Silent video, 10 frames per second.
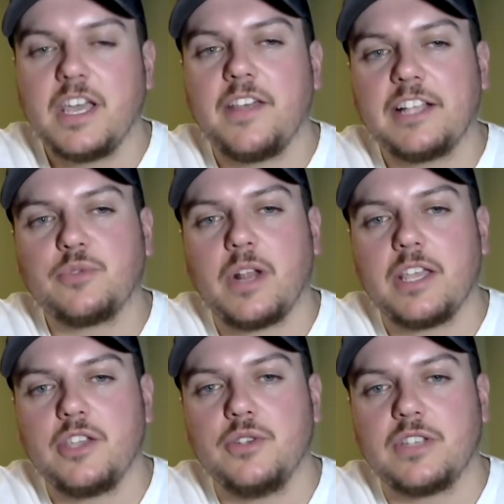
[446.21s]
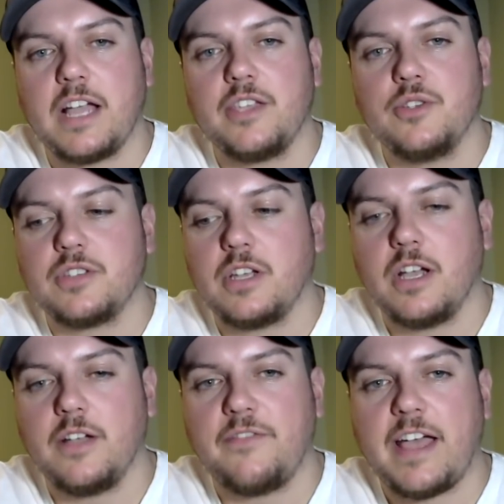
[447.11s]
Yeah, that's what I use. I use
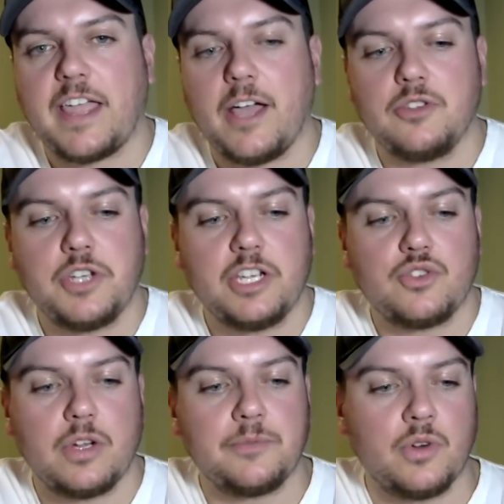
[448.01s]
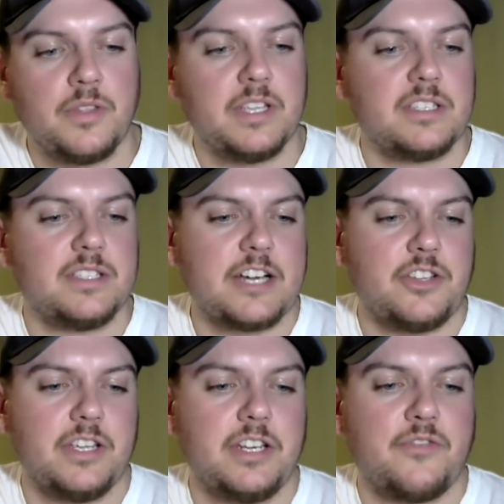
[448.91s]
fat cow jig strips, or this is
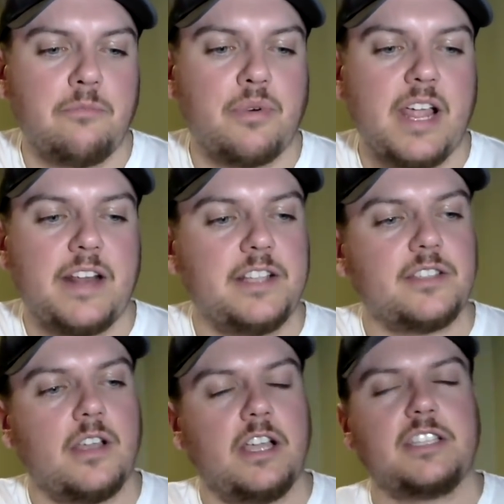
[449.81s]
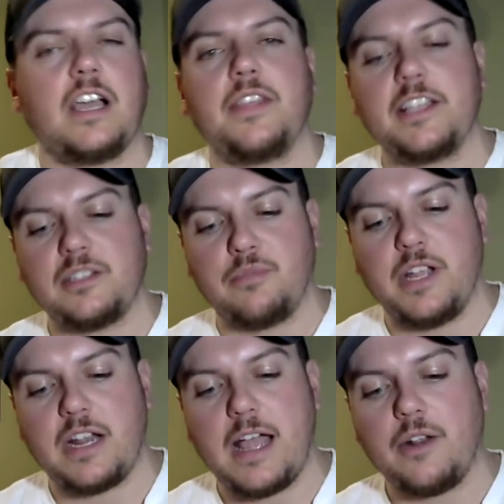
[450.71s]
actually a different brand. I think it's a
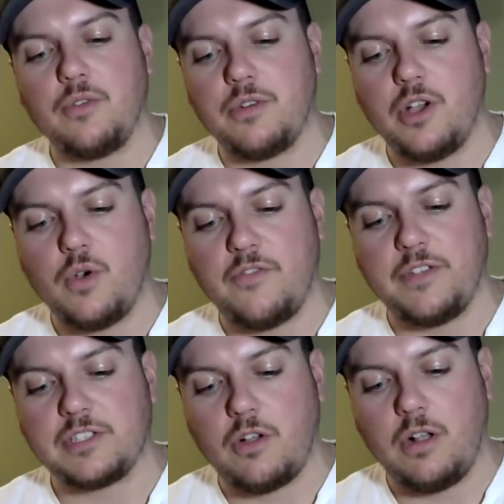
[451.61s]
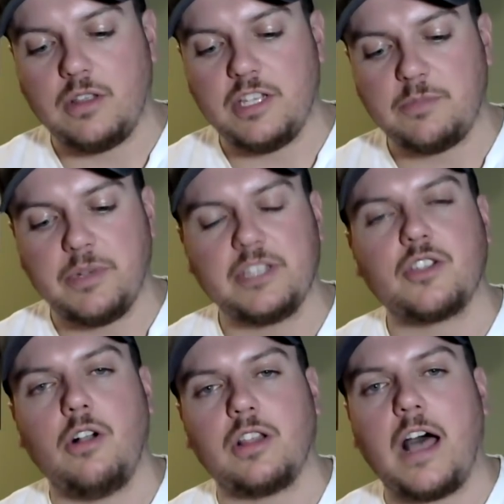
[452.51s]
brand. I don't know if it's called this, but it's
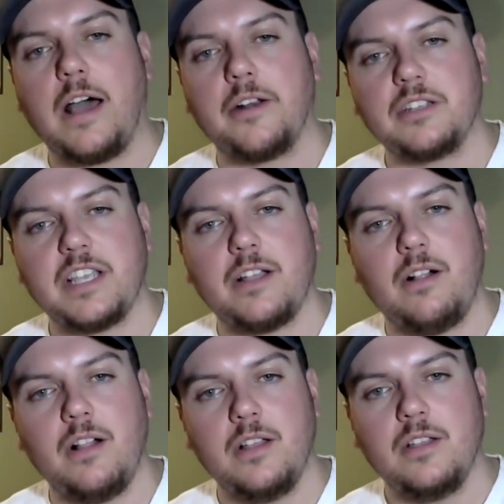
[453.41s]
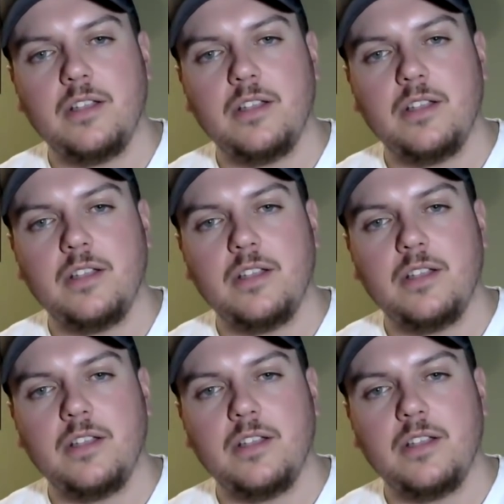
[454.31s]
called Otter Tail.